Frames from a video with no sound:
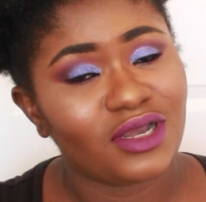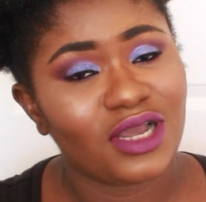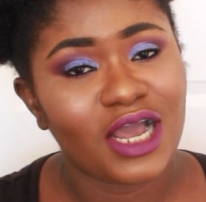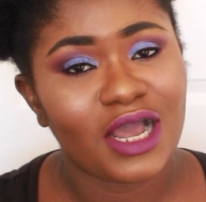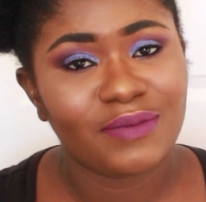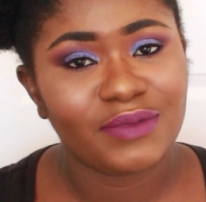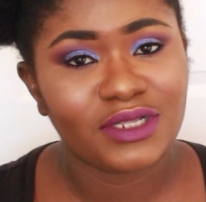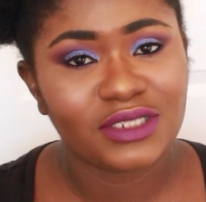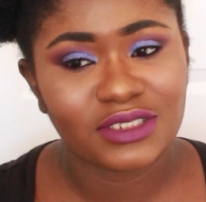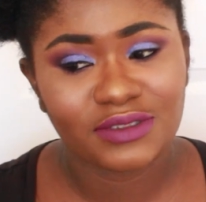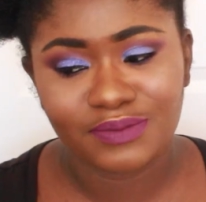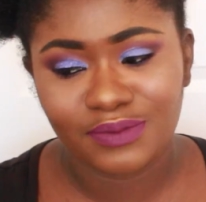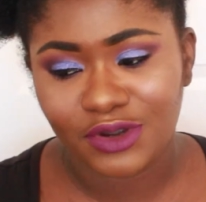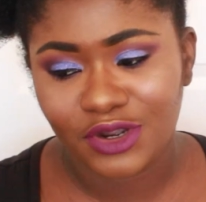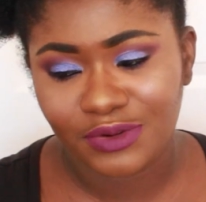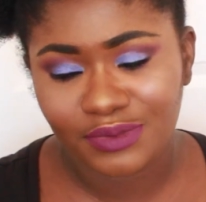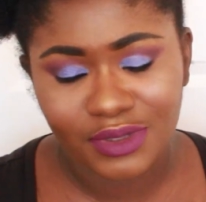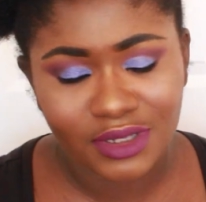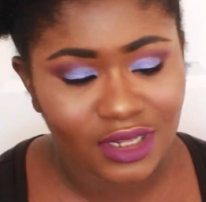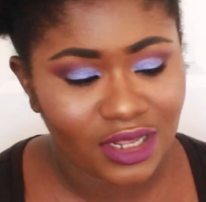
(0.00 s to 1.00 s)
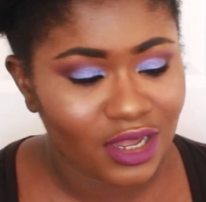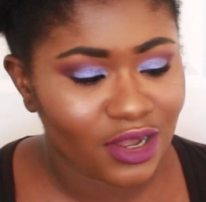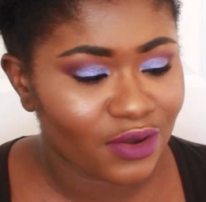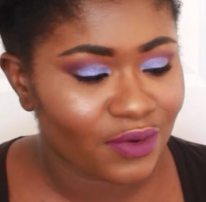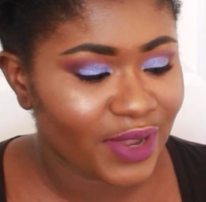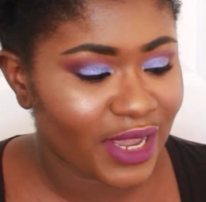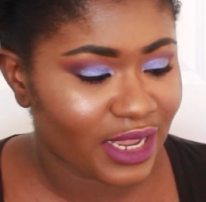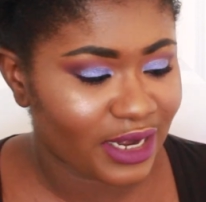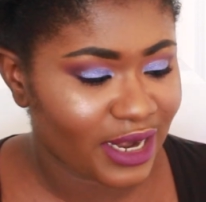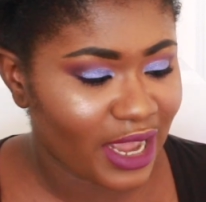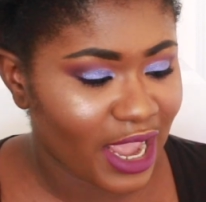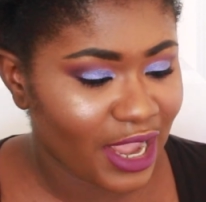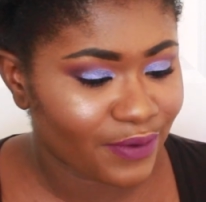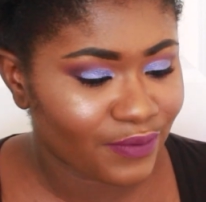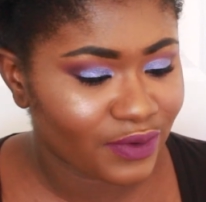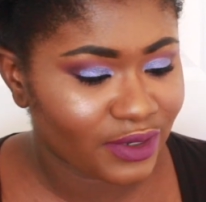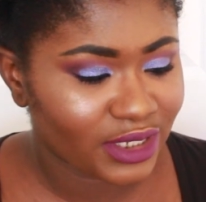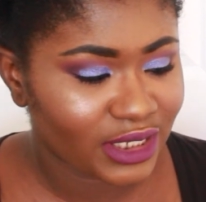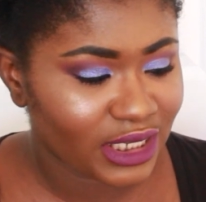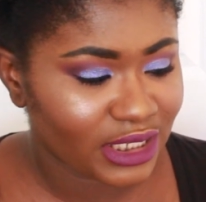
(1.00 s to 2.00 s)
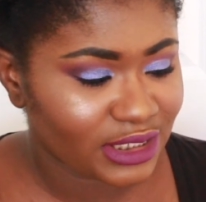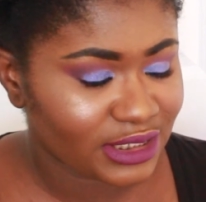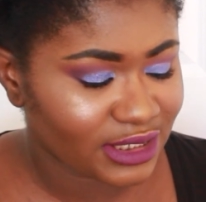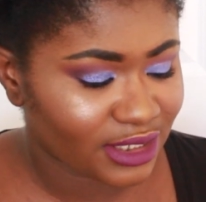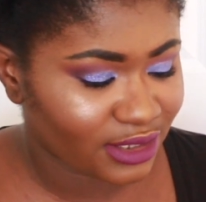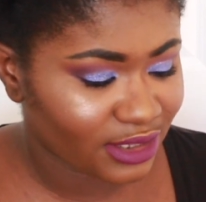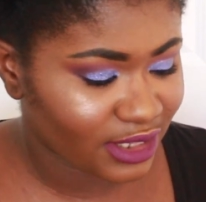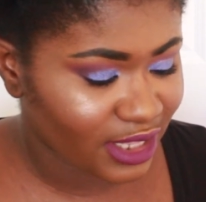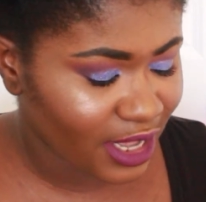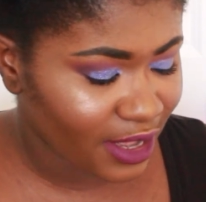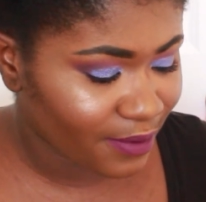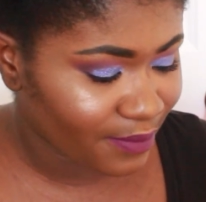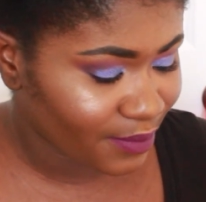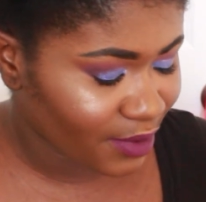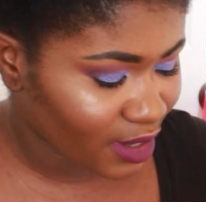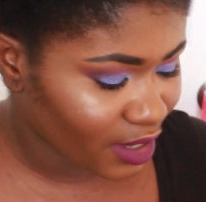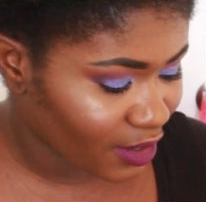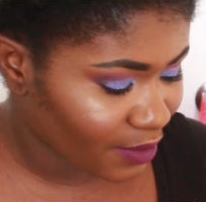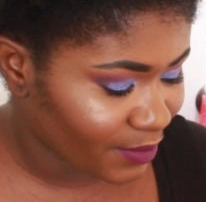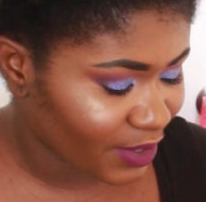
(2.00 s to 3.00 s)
comments bar below and I will get to them.